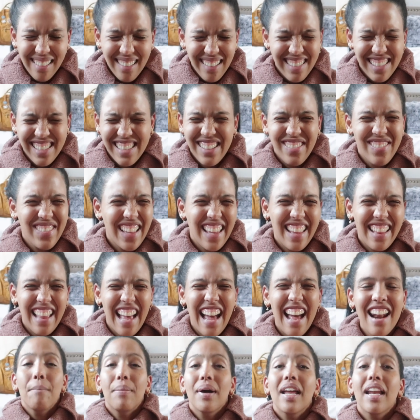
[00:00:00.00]
know, something like
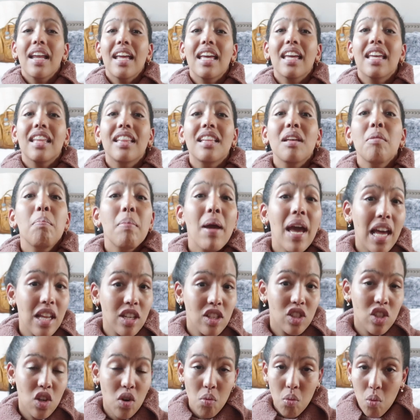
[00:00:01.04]
that. But it
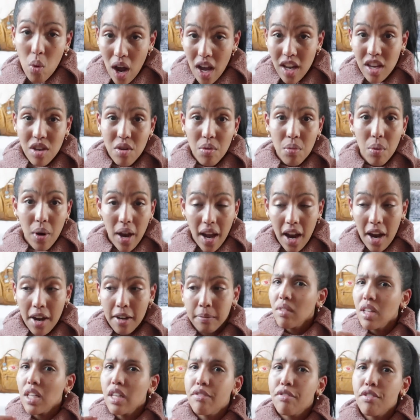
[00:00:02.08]
depends on what you wear.
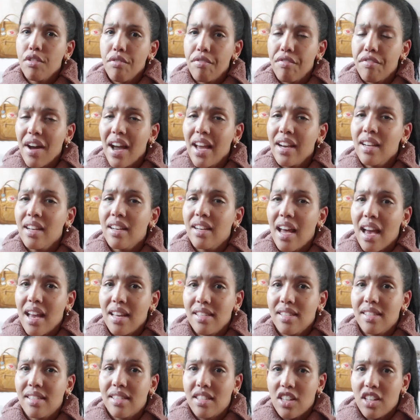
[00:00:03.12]
If you find a nice